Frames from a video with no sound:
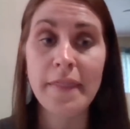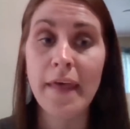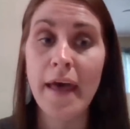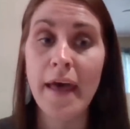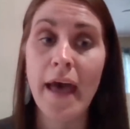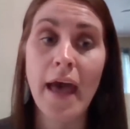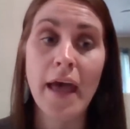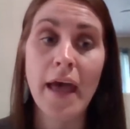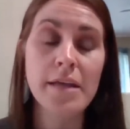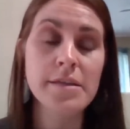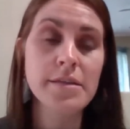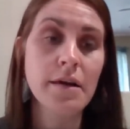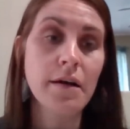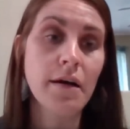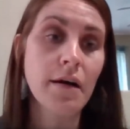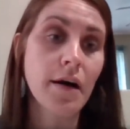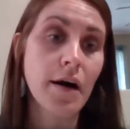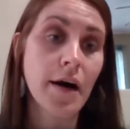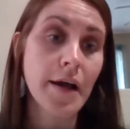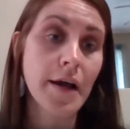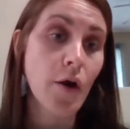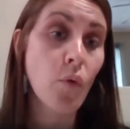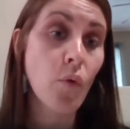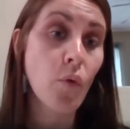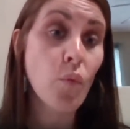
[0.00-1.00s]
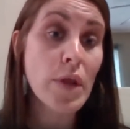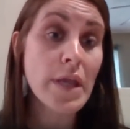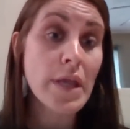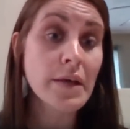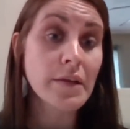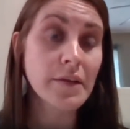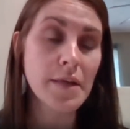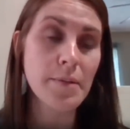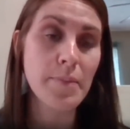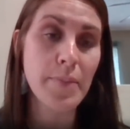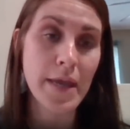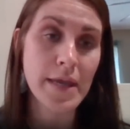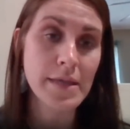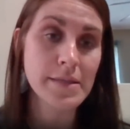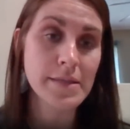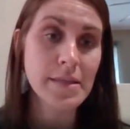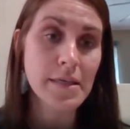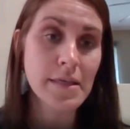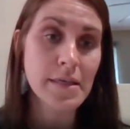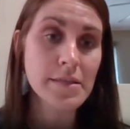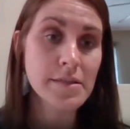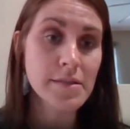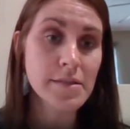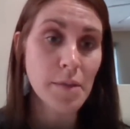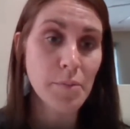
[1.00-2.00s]
that on a weekly
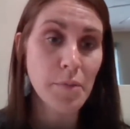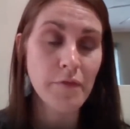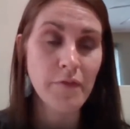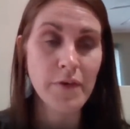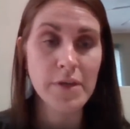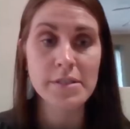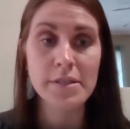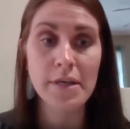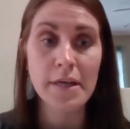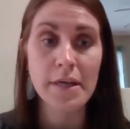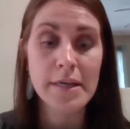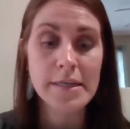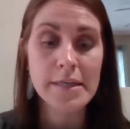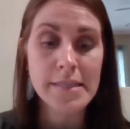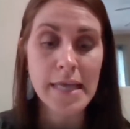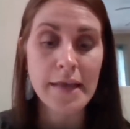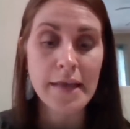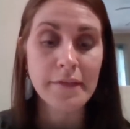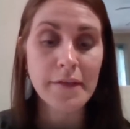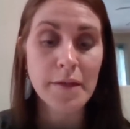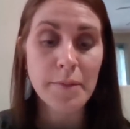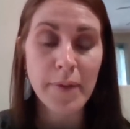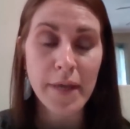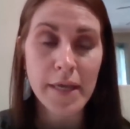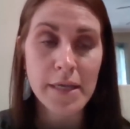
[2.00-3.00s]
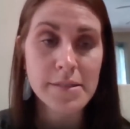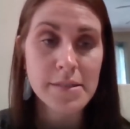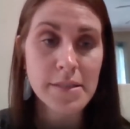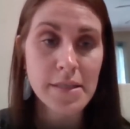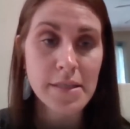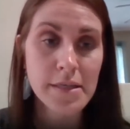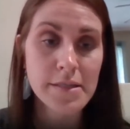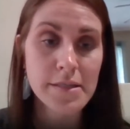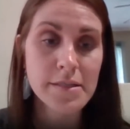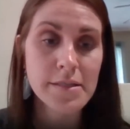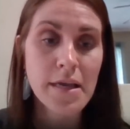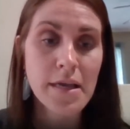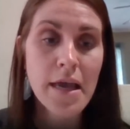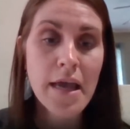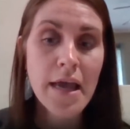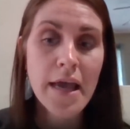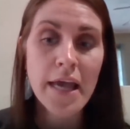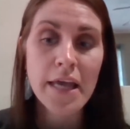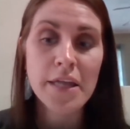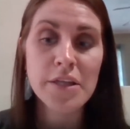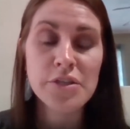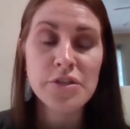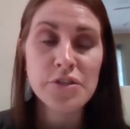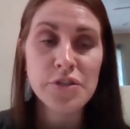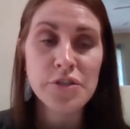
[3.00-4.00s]
basis, some of us on a daily basis.
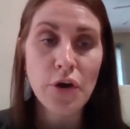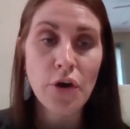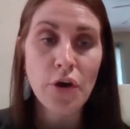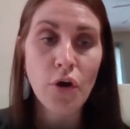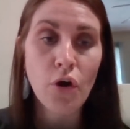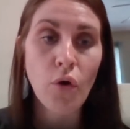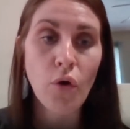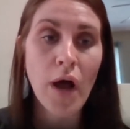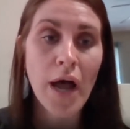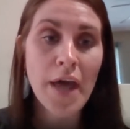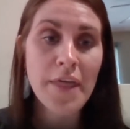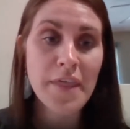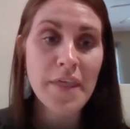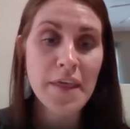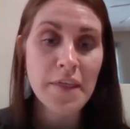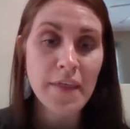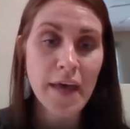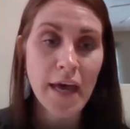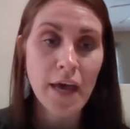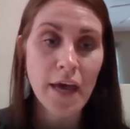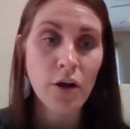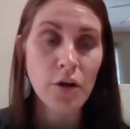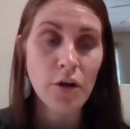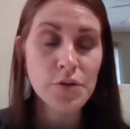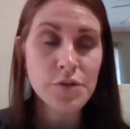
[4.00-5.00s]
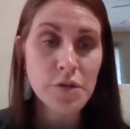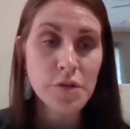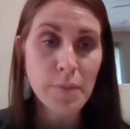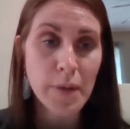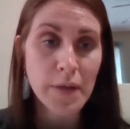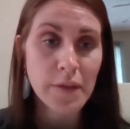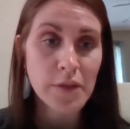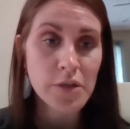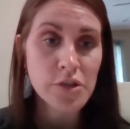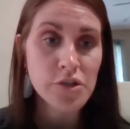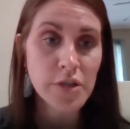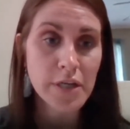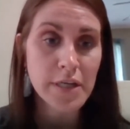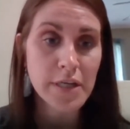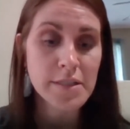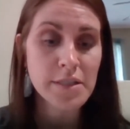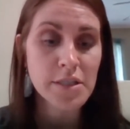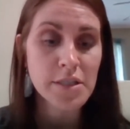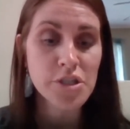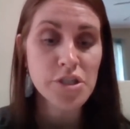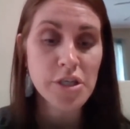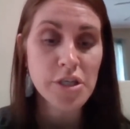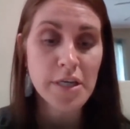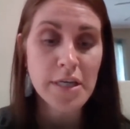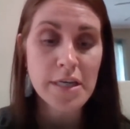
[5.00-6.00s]
And so I think that also made the
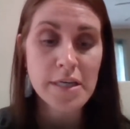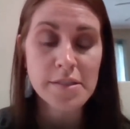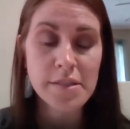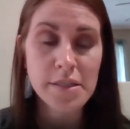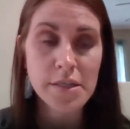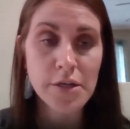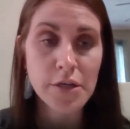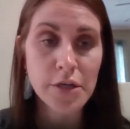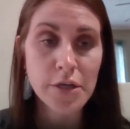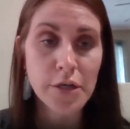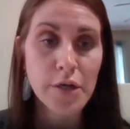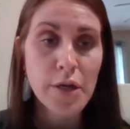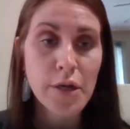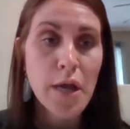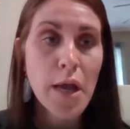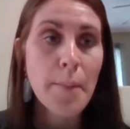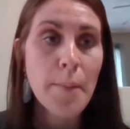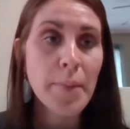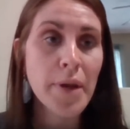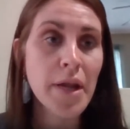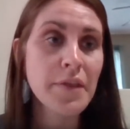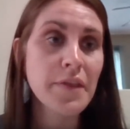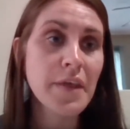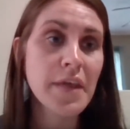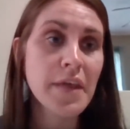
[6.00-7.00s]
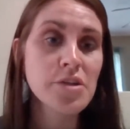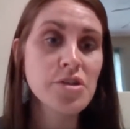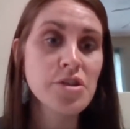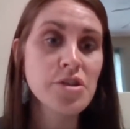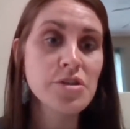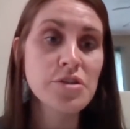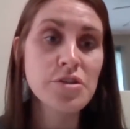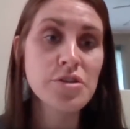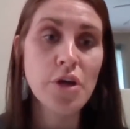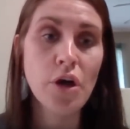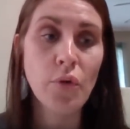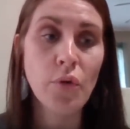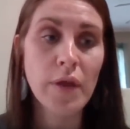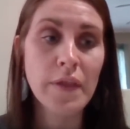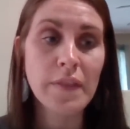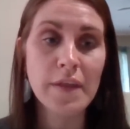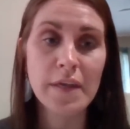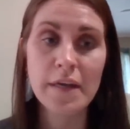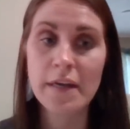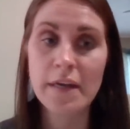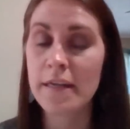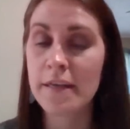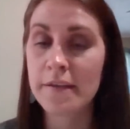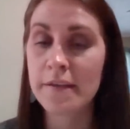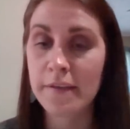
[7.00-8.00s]
transition easier. But I think just knowing that
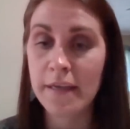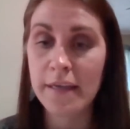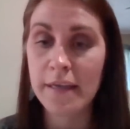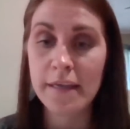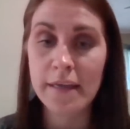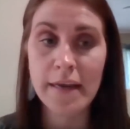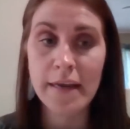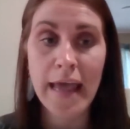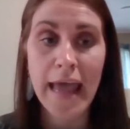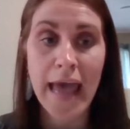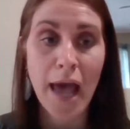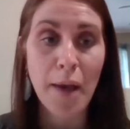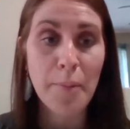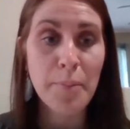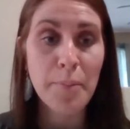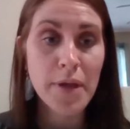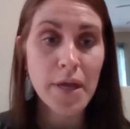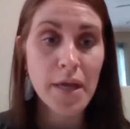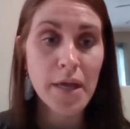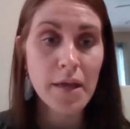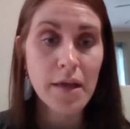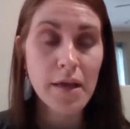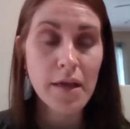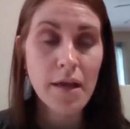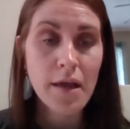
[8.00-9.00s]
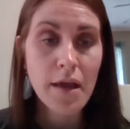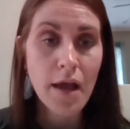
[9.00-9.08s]
anything can happen